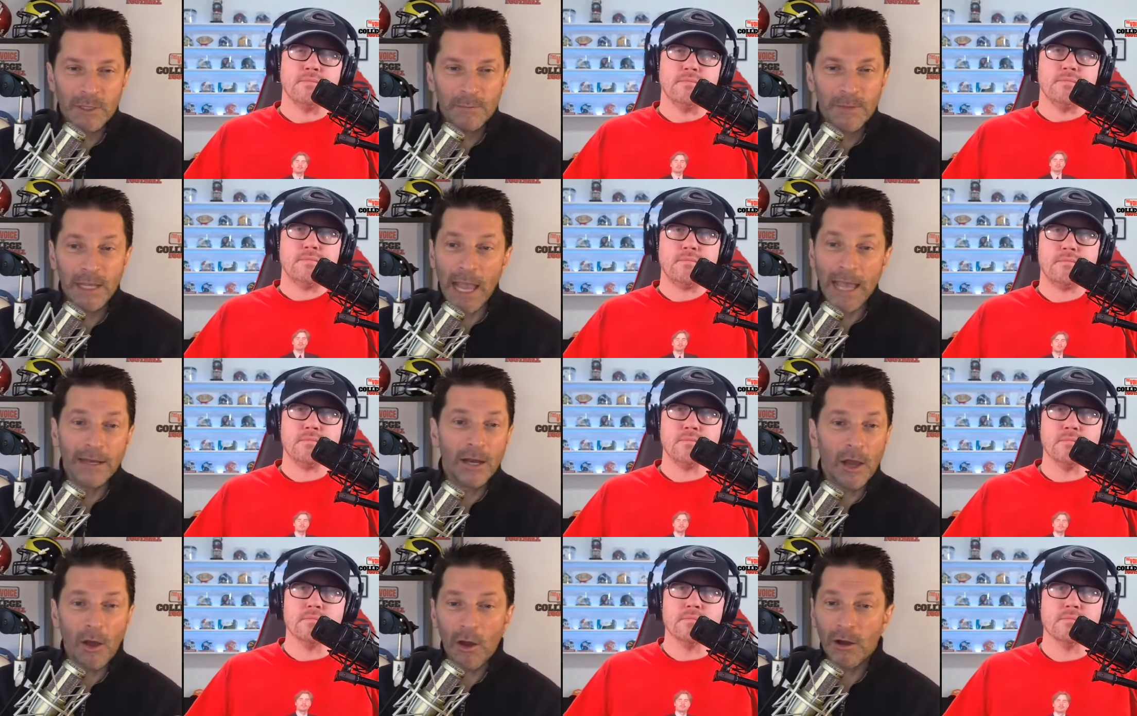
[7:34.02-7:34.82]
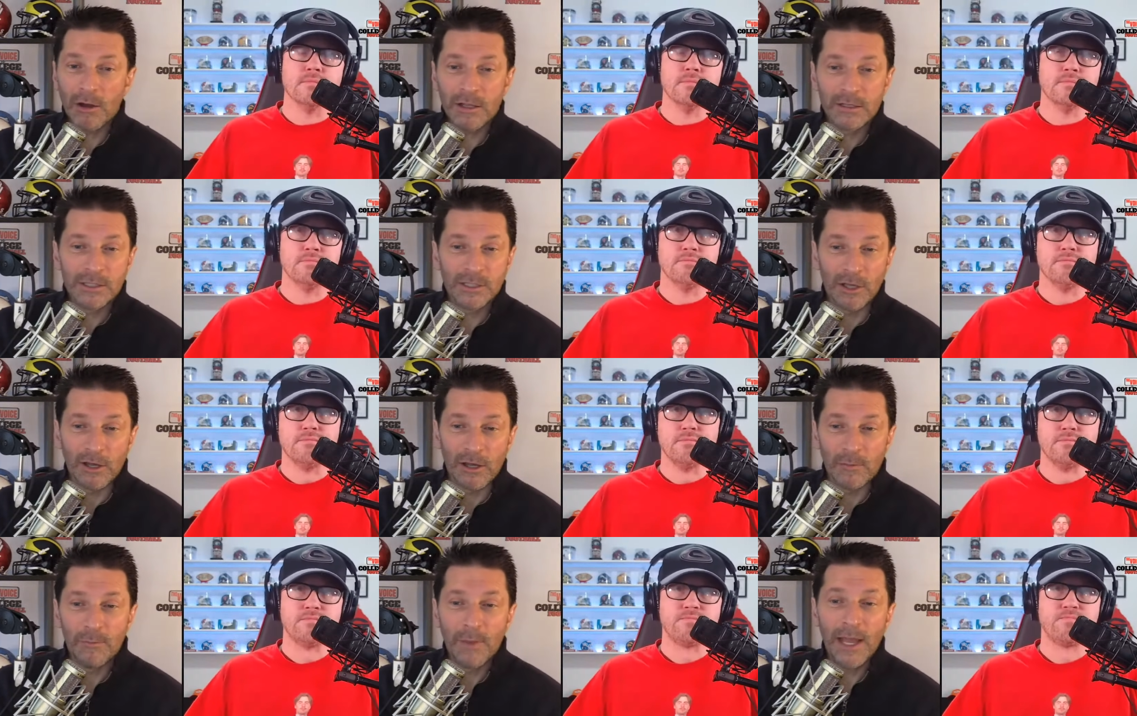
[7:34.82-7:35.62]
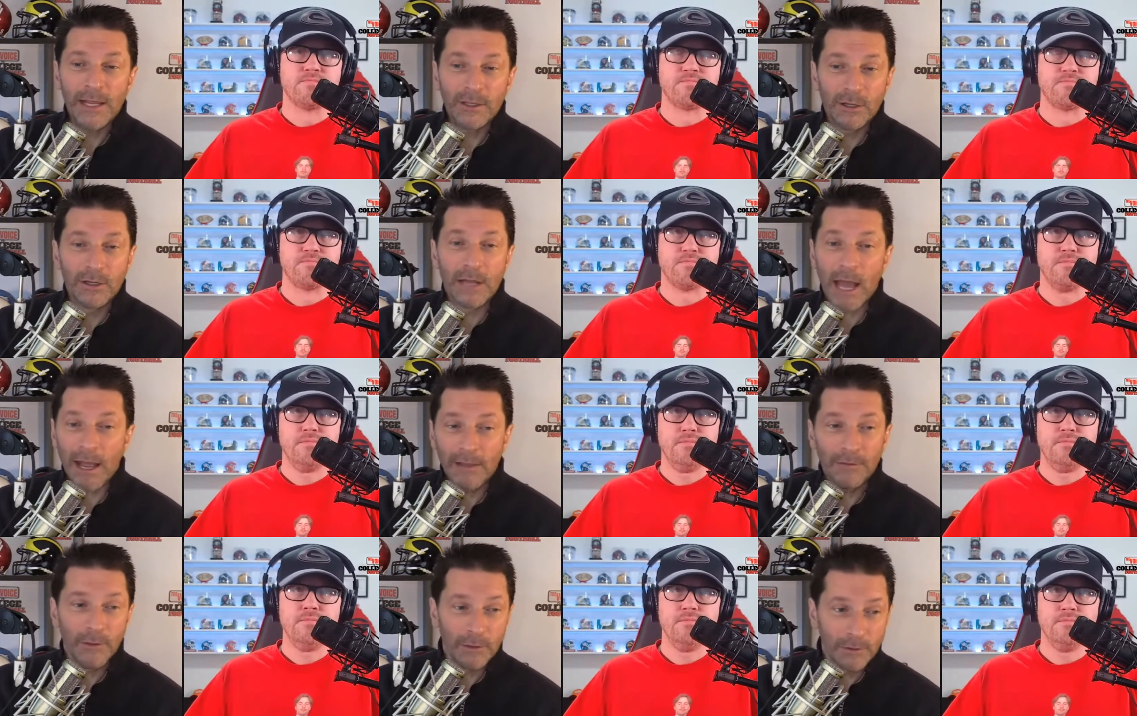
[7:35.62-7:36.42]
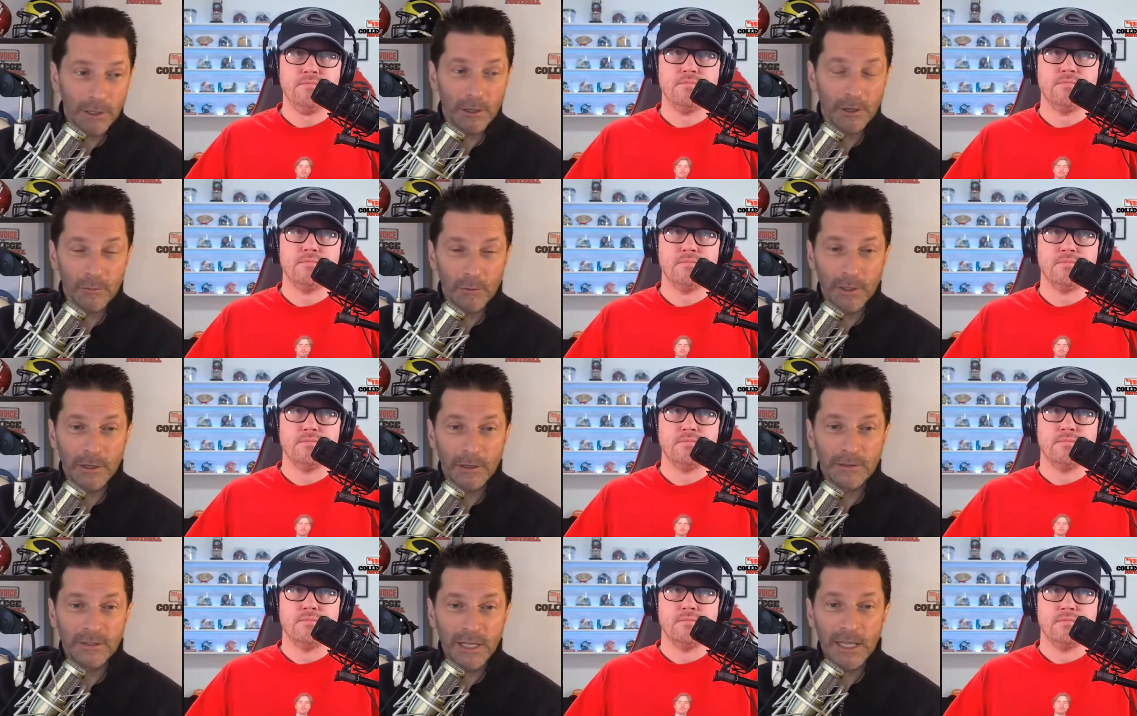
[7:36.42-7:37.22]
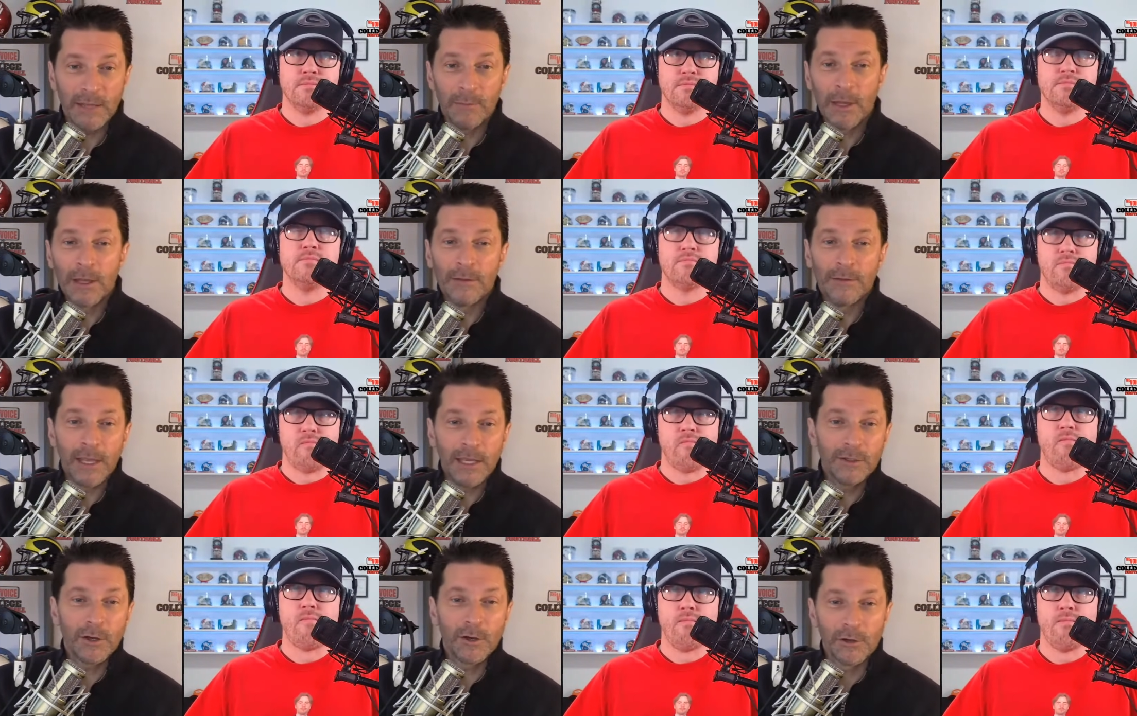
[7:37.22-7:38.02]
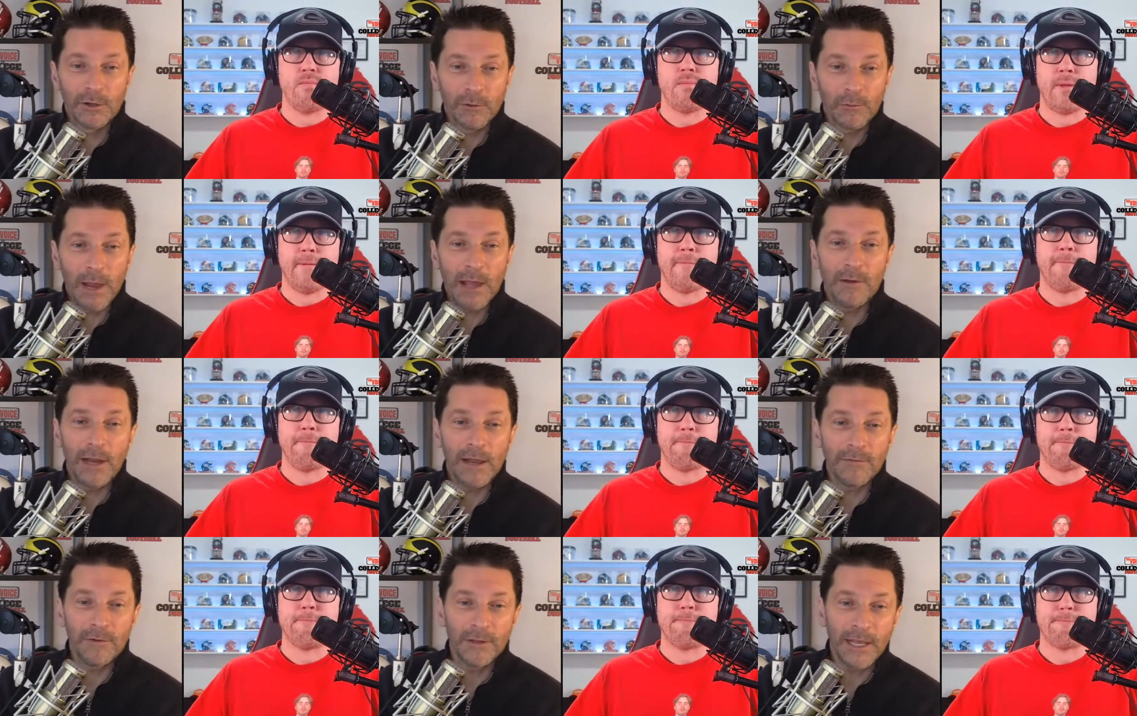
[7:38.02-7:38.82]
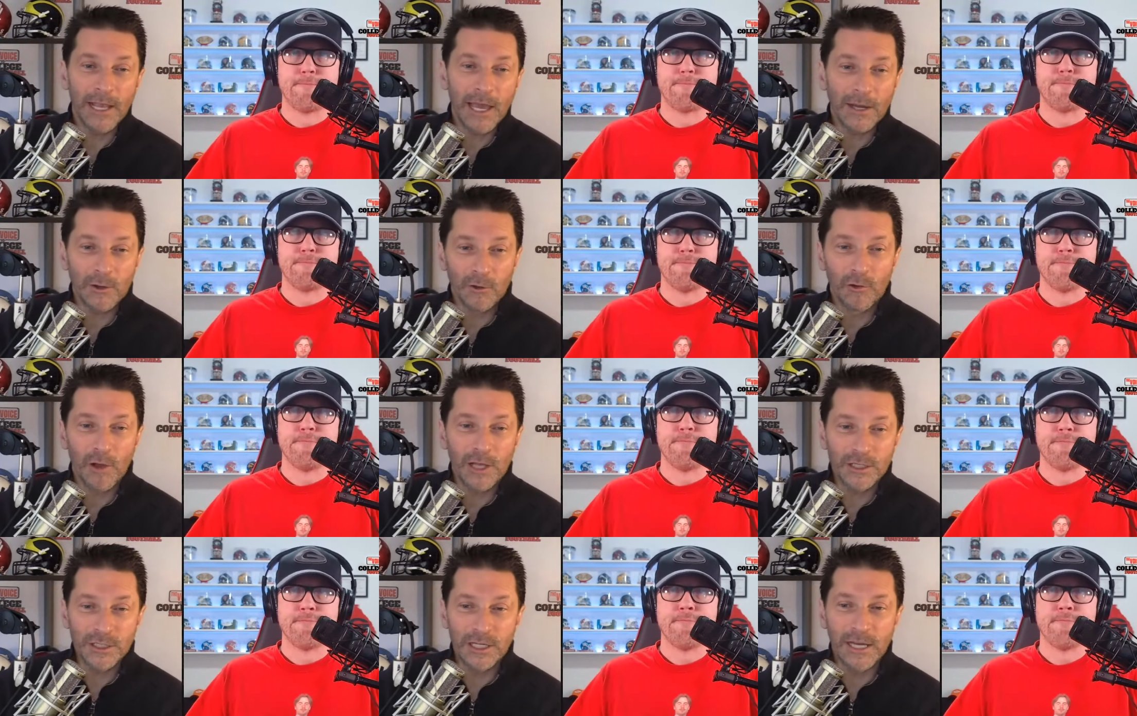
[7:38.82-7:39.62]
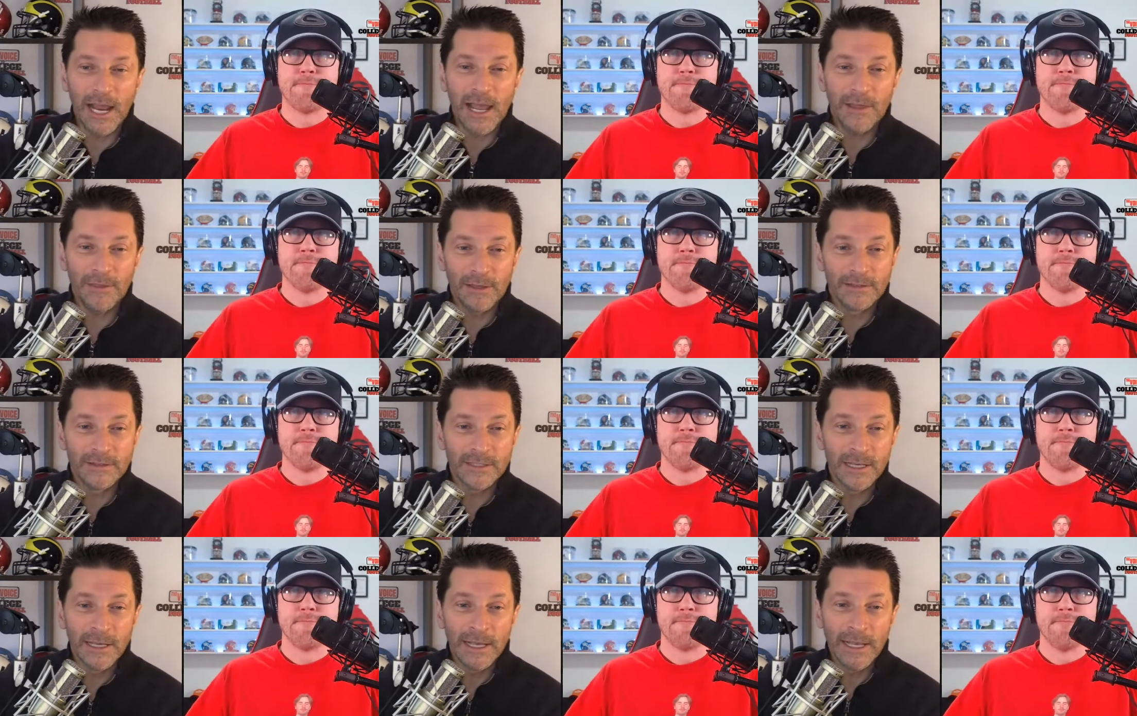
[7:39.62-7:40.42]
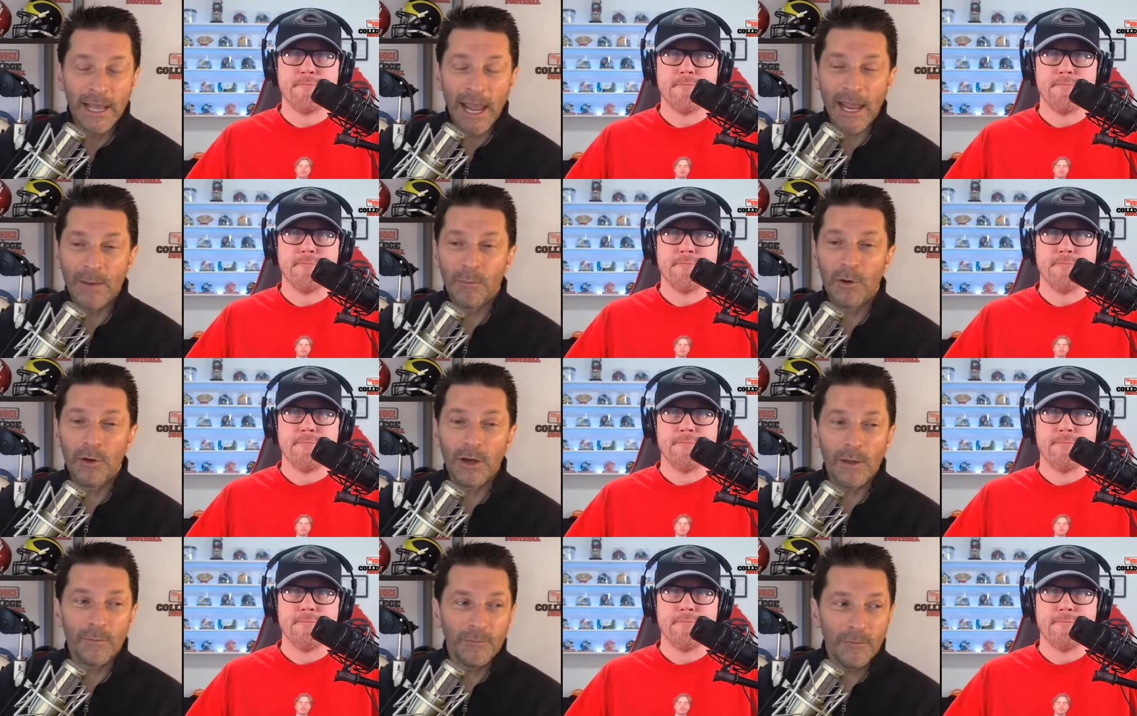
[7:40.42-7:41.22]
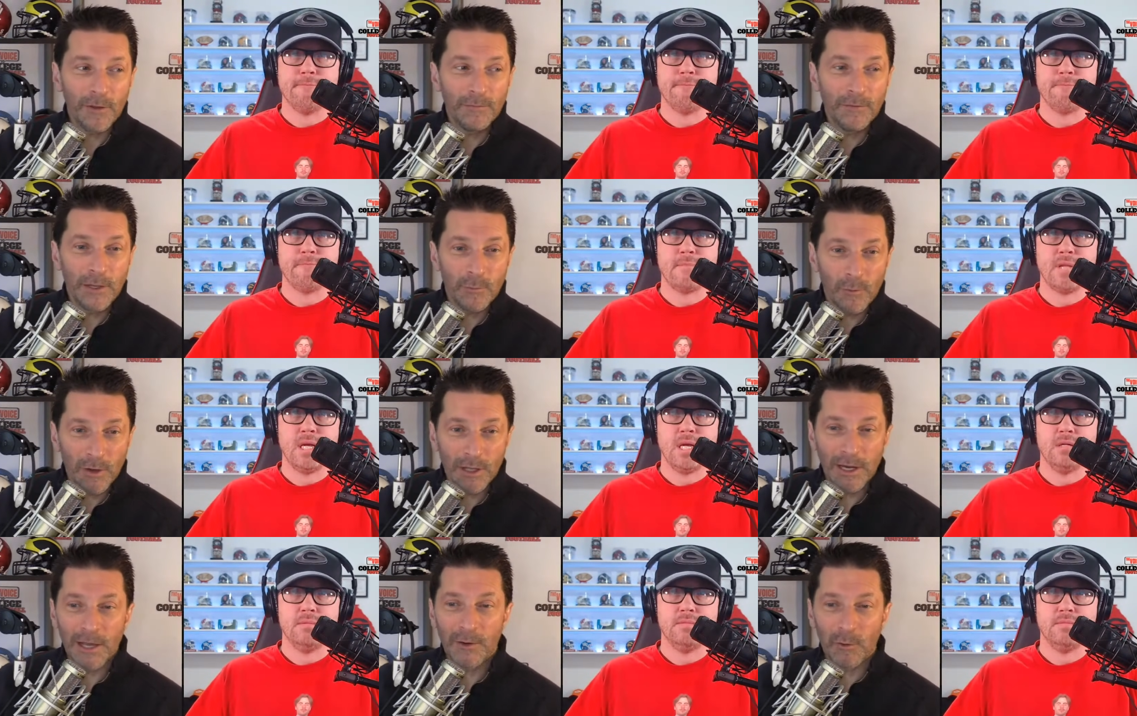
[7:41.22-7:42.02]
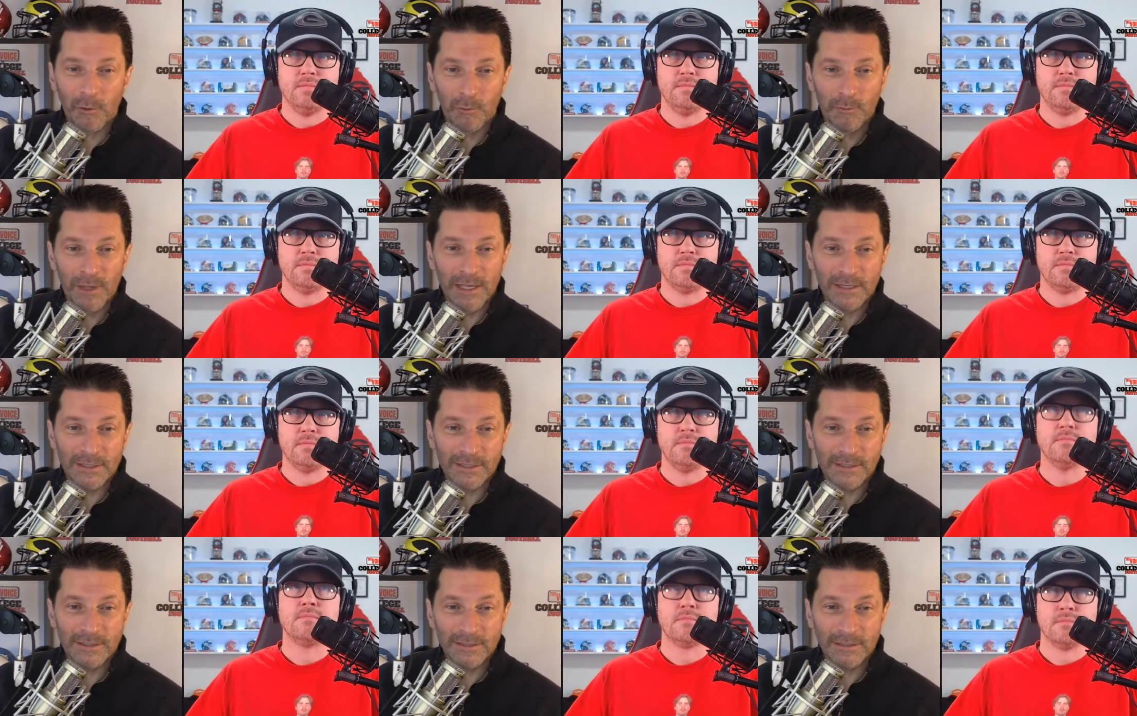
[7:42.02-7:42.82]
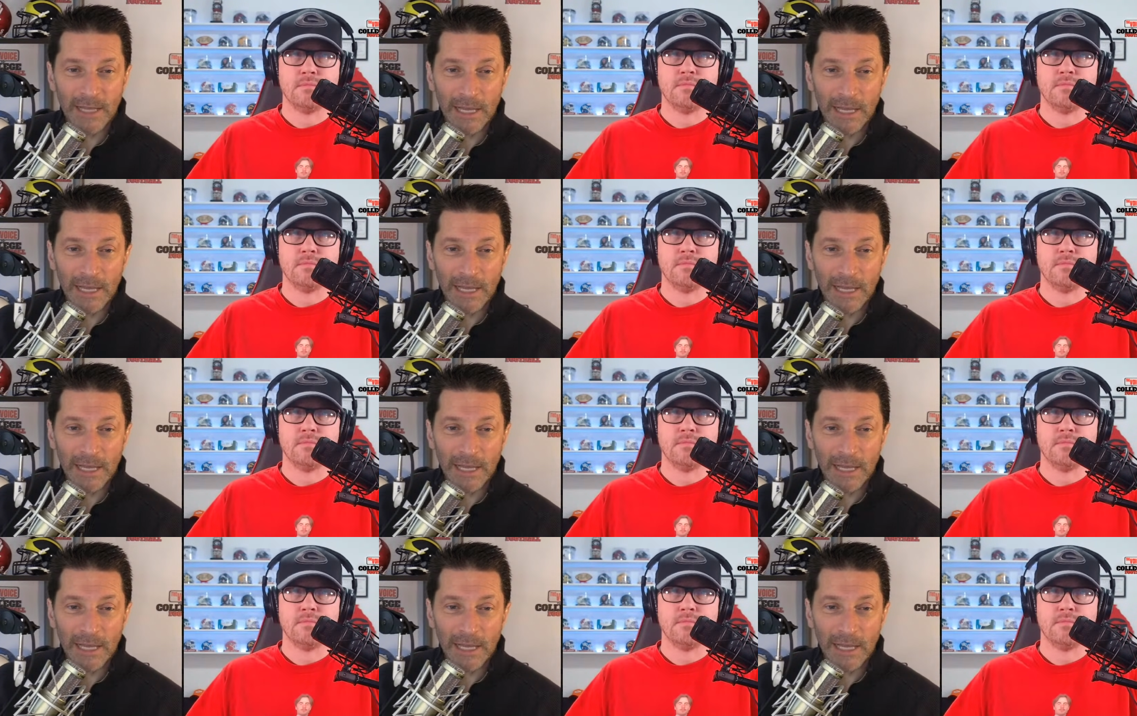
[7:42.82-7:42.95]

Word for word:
Speaker 1: to me, and Arkansas, my good, I think they're a really good team. They turned around after they got crushed in Athens and put up fifty-one on Ole Miss.